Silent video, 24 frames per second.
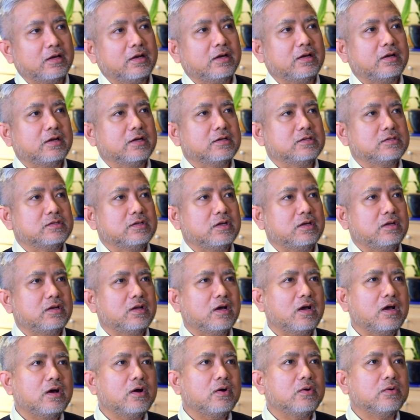And I said,
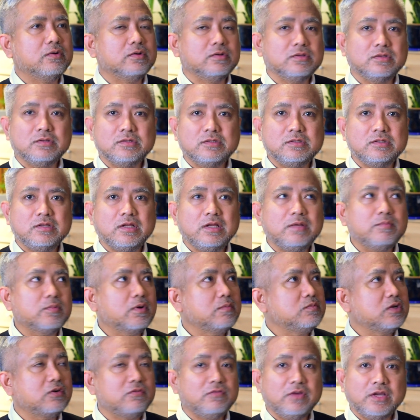oh, same
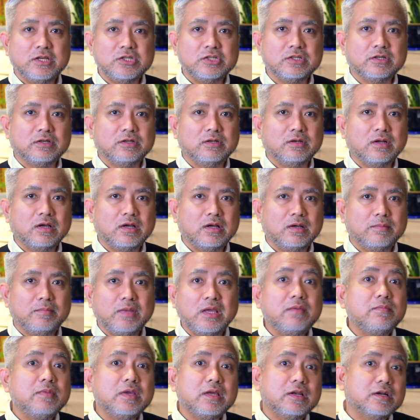observation.
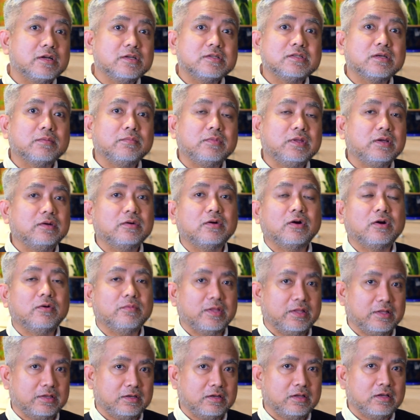Maybe there's something wrong
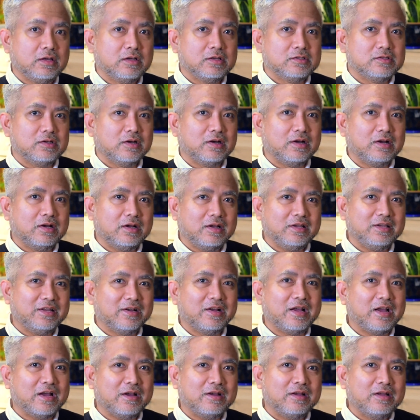with it. So,
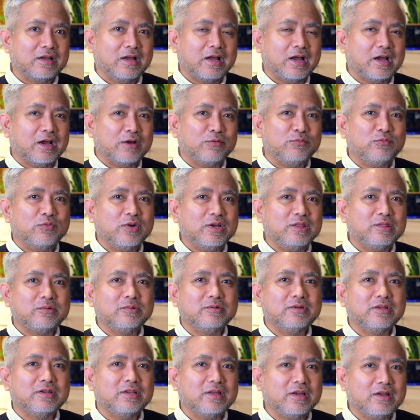halfway
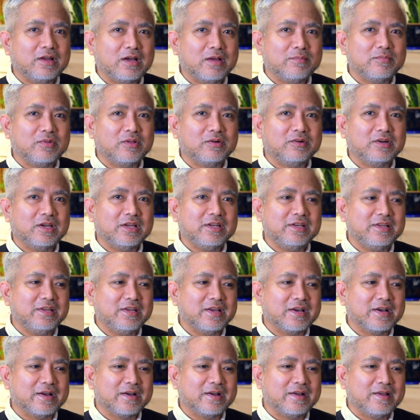through the day, I'm
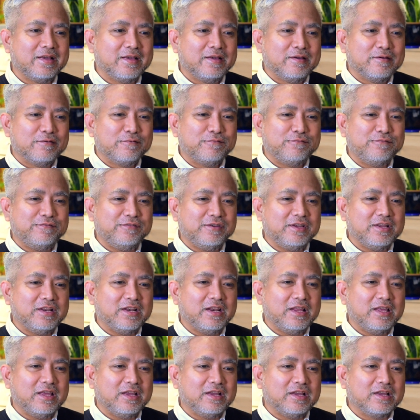already
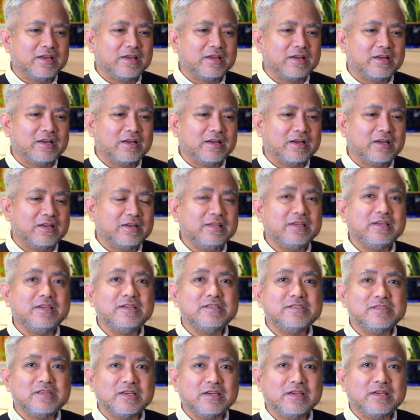feeling
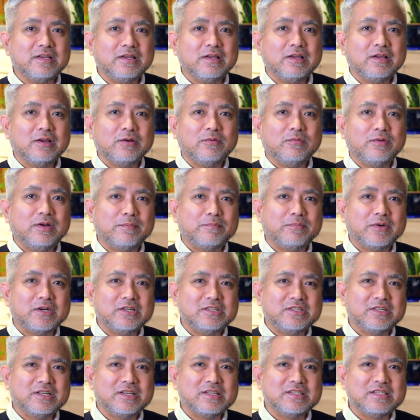uneasy with the
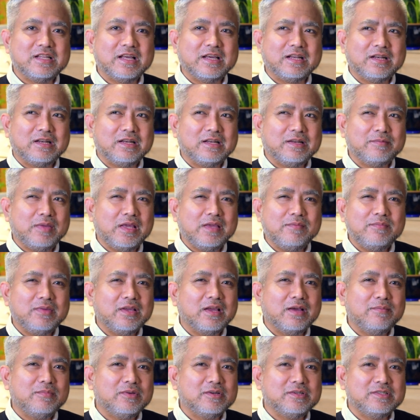purchase that
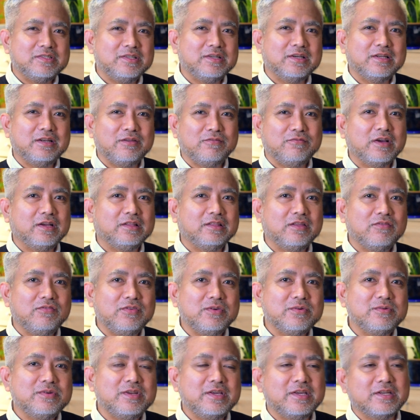maybe I'm using a defective
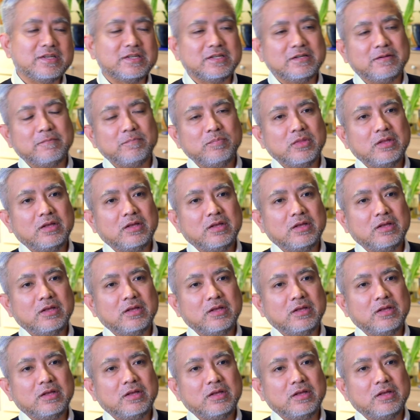unit.